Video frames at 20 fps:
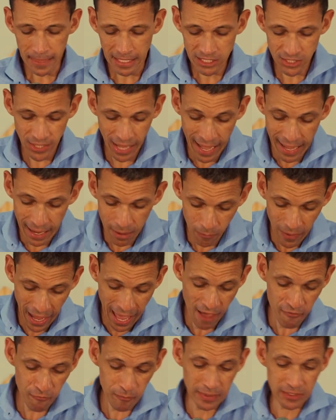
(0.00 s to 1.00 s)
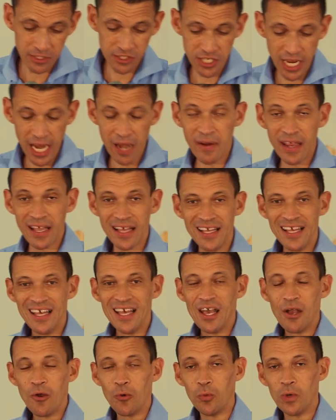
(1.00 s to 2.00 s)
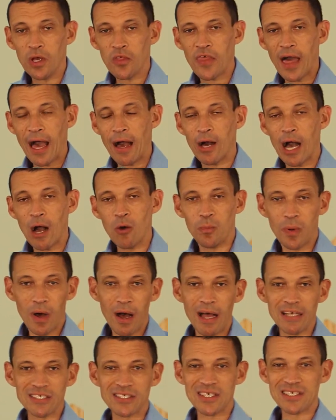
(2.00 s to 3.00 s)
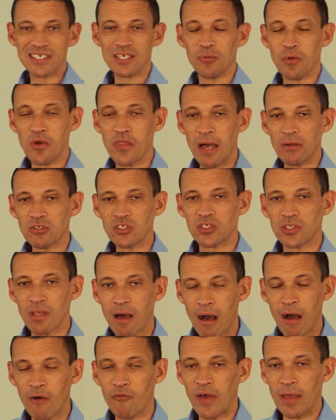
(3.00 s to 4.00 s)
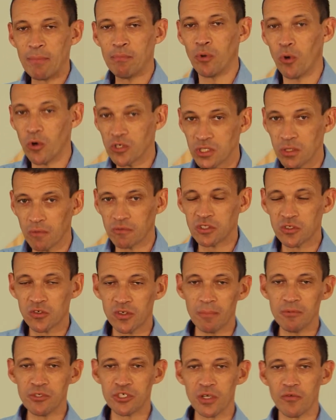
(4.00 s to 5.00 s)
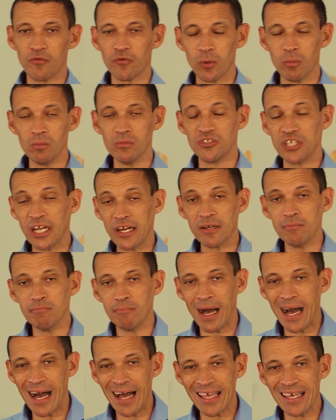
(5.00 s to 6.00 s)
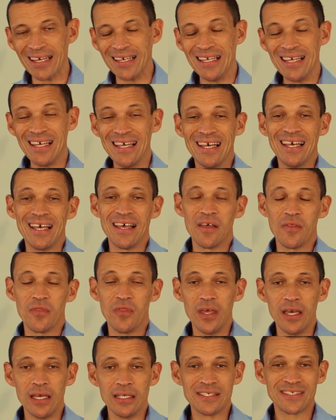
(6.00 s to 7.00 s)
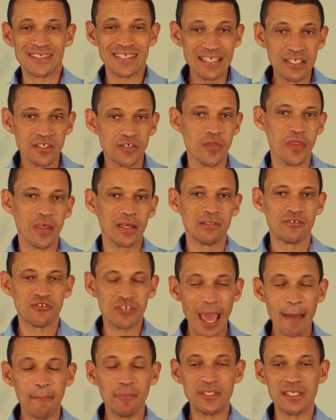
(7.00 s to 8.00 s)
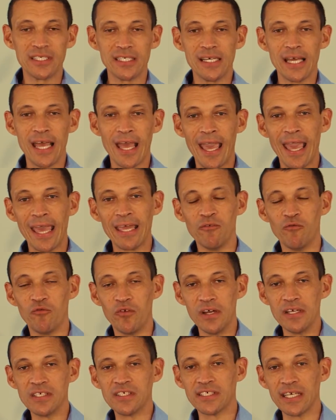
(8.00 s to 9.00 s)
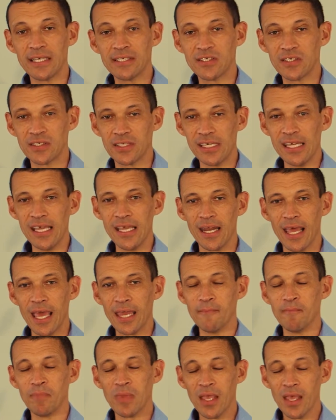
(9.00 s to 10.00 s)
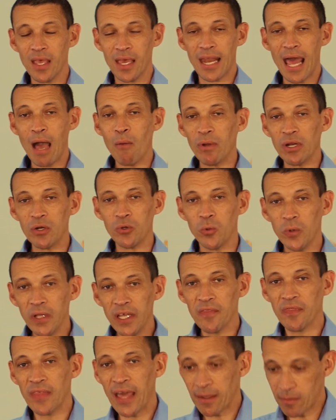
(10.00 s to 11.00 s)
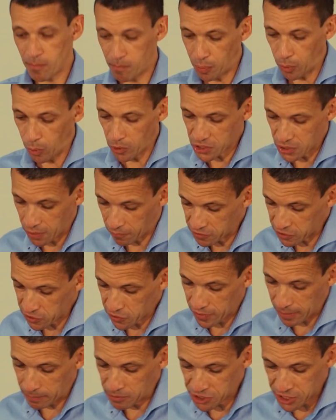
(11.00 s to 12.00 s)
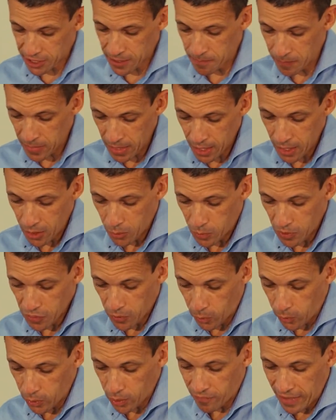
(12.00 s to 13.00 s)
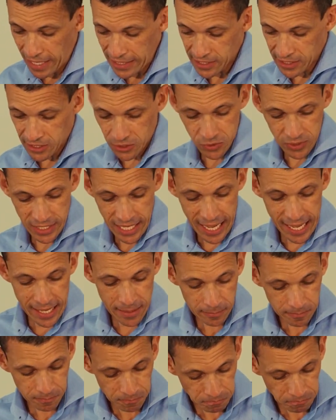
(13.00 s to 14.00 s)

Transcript: So I have been sharing with our pastors and with our staff a portion of scripture from Jeremiah, the 6th chapter and verse 16. And I'm going to read that portion of scripture with all of us today,